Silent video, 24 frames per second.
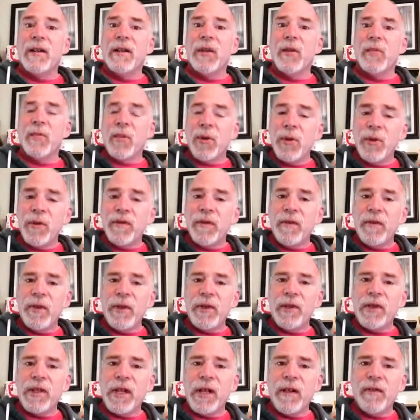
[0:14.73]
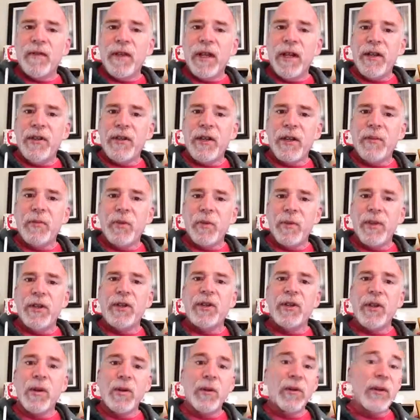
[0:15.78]
the proof of your salvation will be
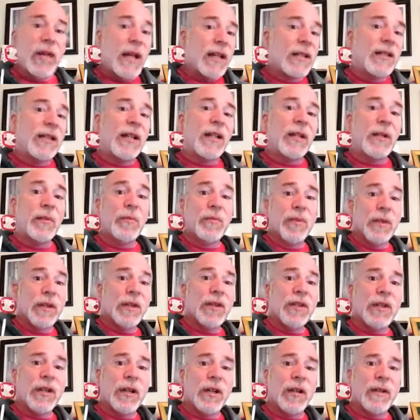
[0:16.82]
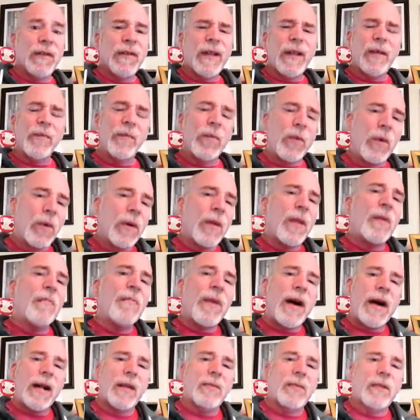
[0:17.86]
shown less on your bookshelf and more on the
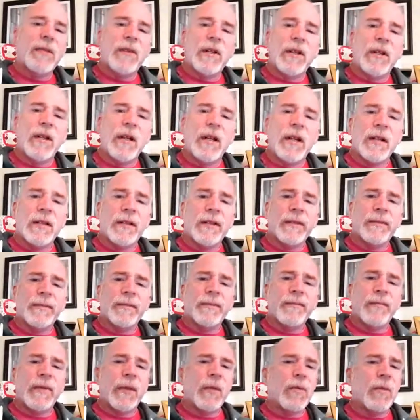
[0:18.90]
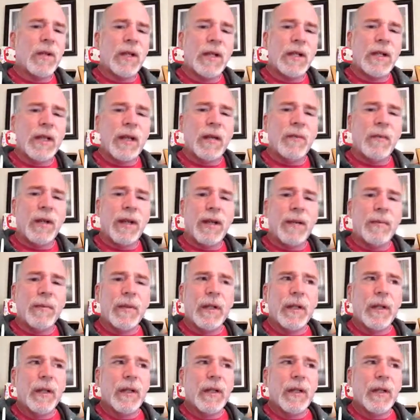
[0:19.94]
bottom of your closet. And what does that mean?